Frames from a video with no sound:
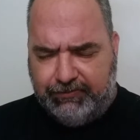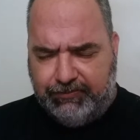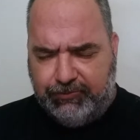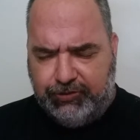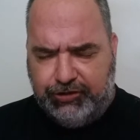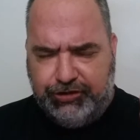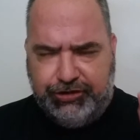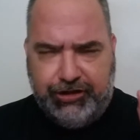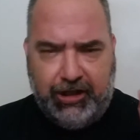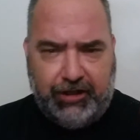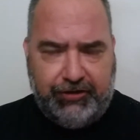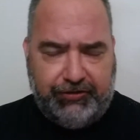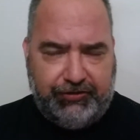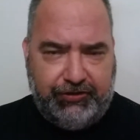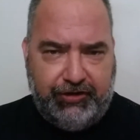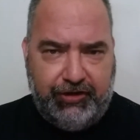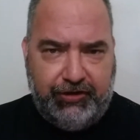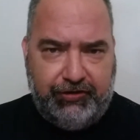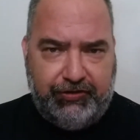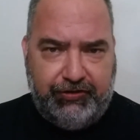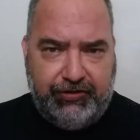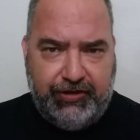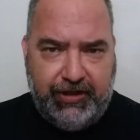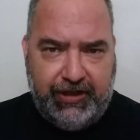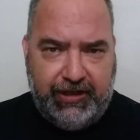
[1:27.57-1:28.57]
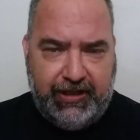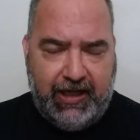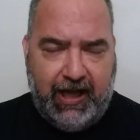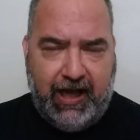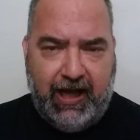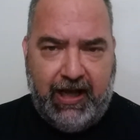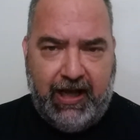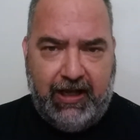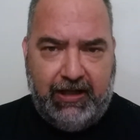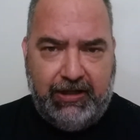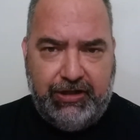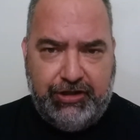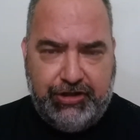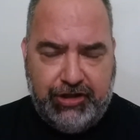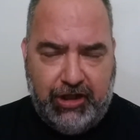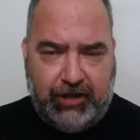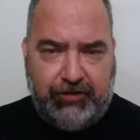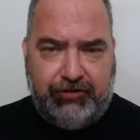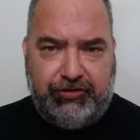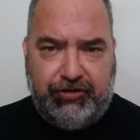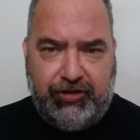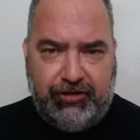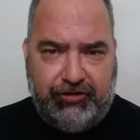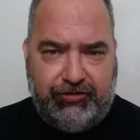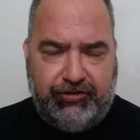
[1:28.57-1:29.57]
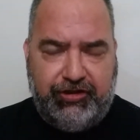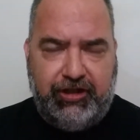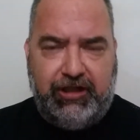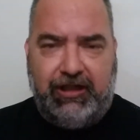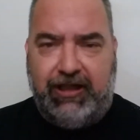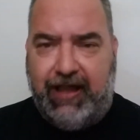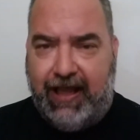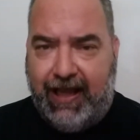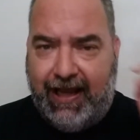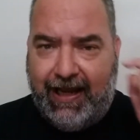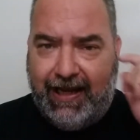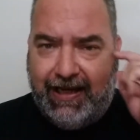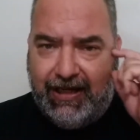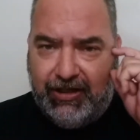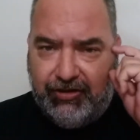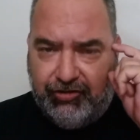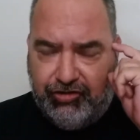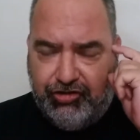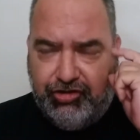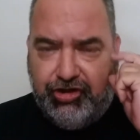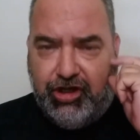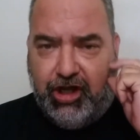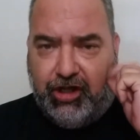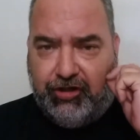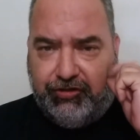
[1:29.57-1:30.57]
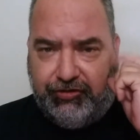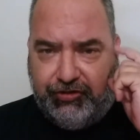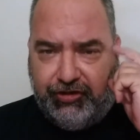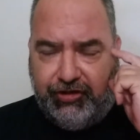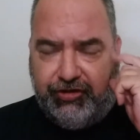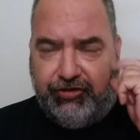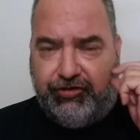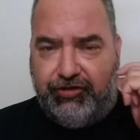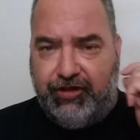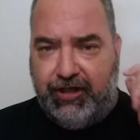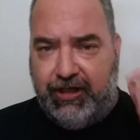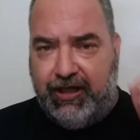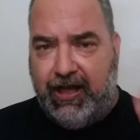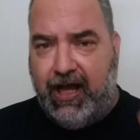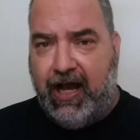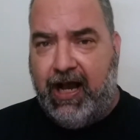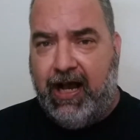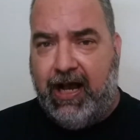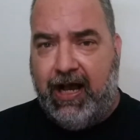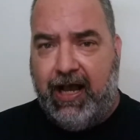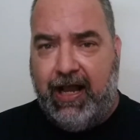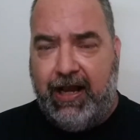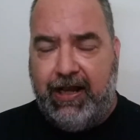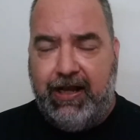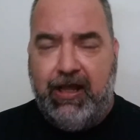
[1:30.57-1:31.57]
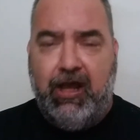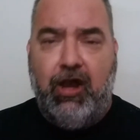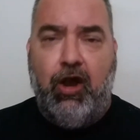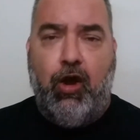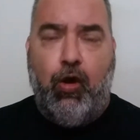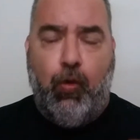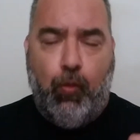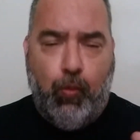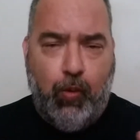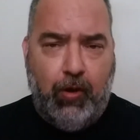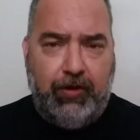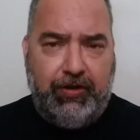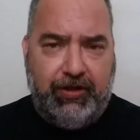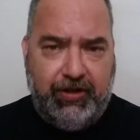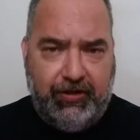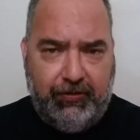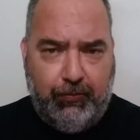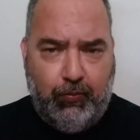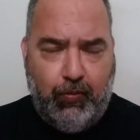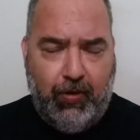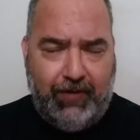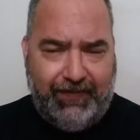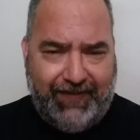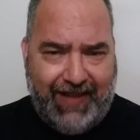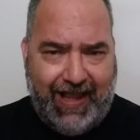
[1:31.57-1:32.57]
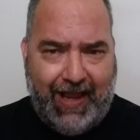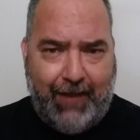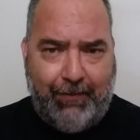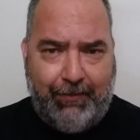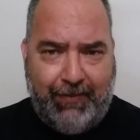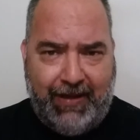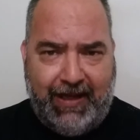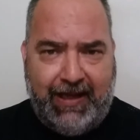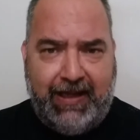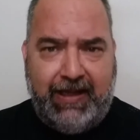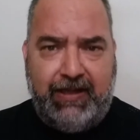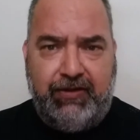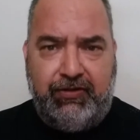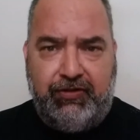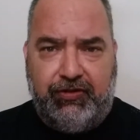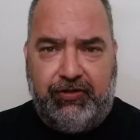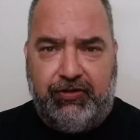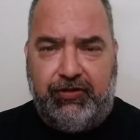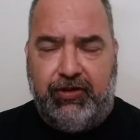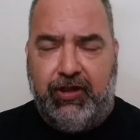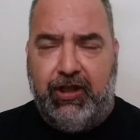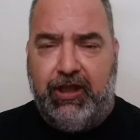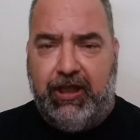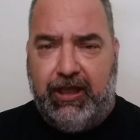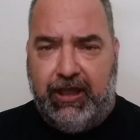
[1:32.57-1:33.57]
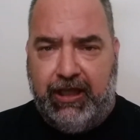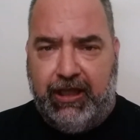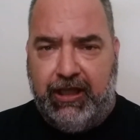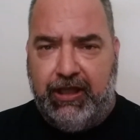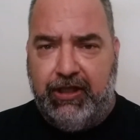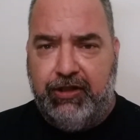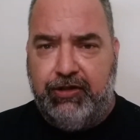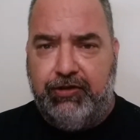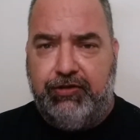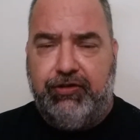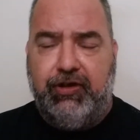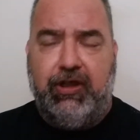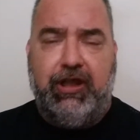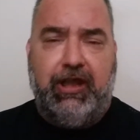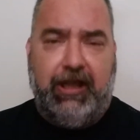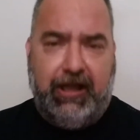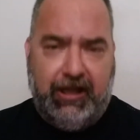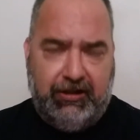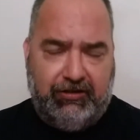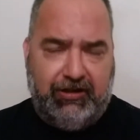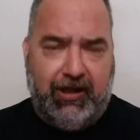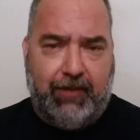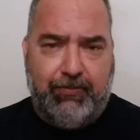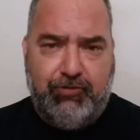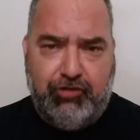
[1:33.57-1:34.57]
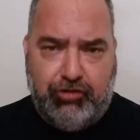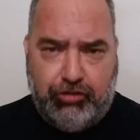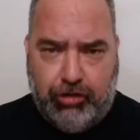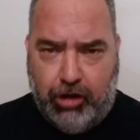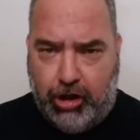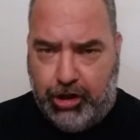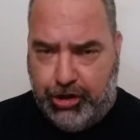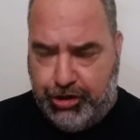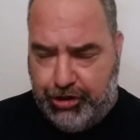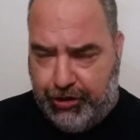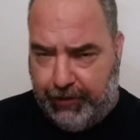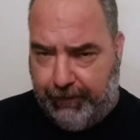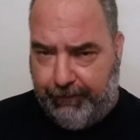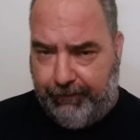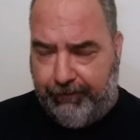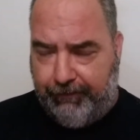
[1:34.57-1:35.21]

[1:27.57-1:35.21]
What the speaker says: justice delayed is justice denied. What that means is it's obstruction.